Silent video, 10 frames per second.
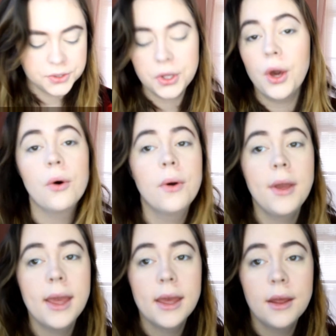to go
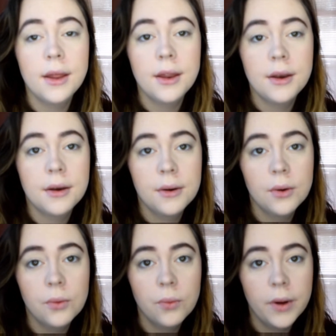
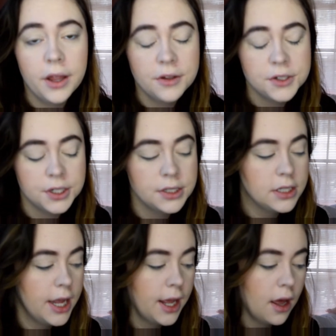in with
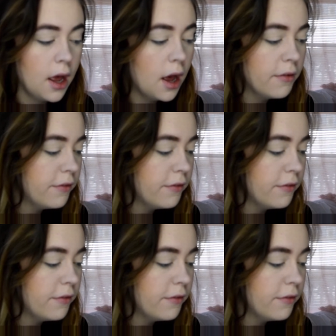just like a